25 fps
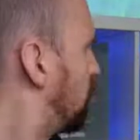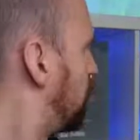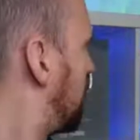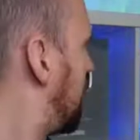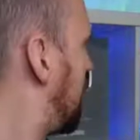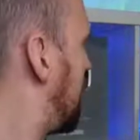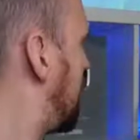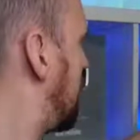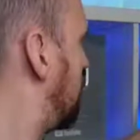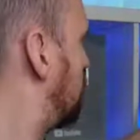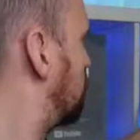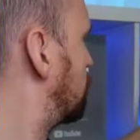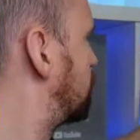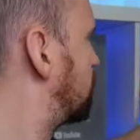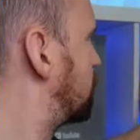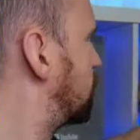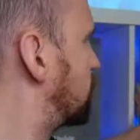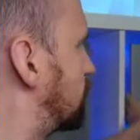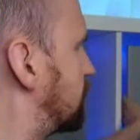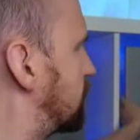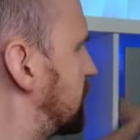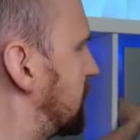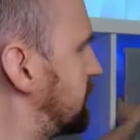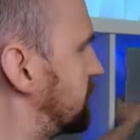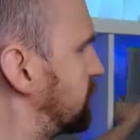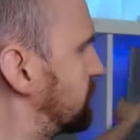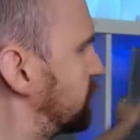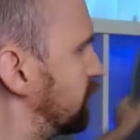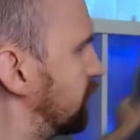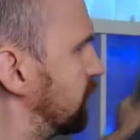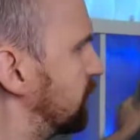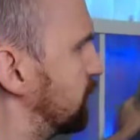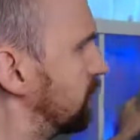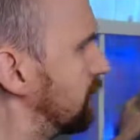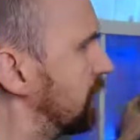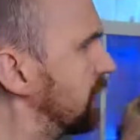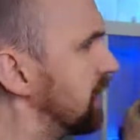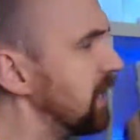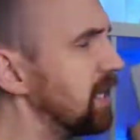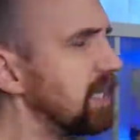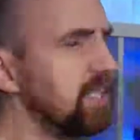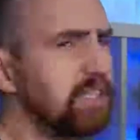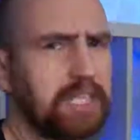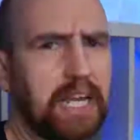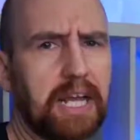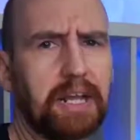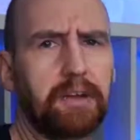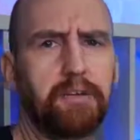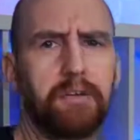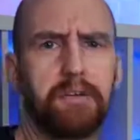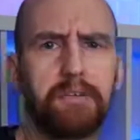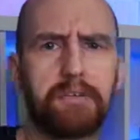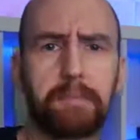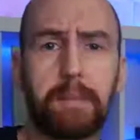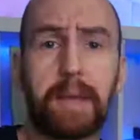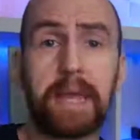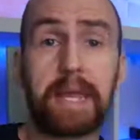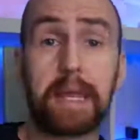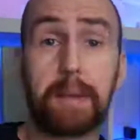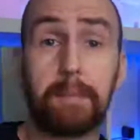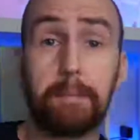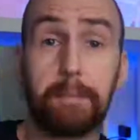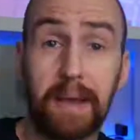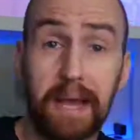on how successful channels make